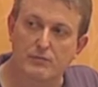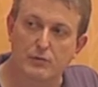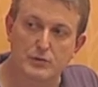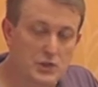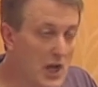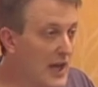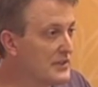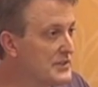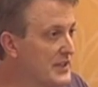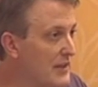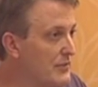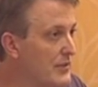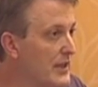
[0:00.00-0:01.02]
for child
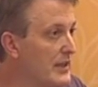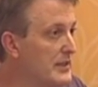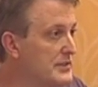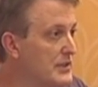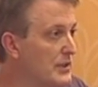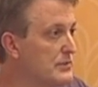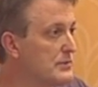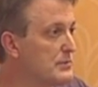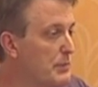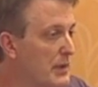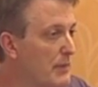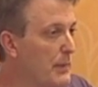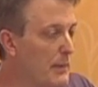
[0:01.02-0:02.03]
safety, so
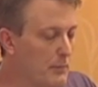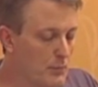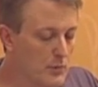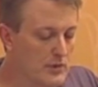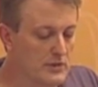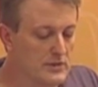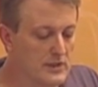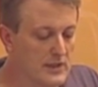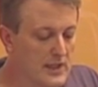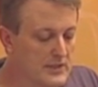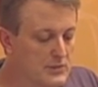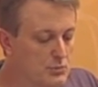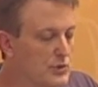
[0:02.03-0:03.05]
people wouldn't,
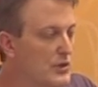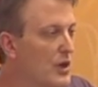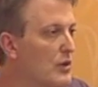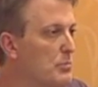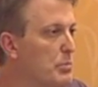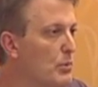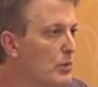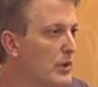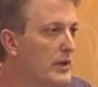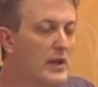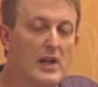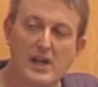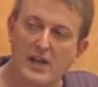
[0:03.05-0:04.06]
kids wouldn't go to porn.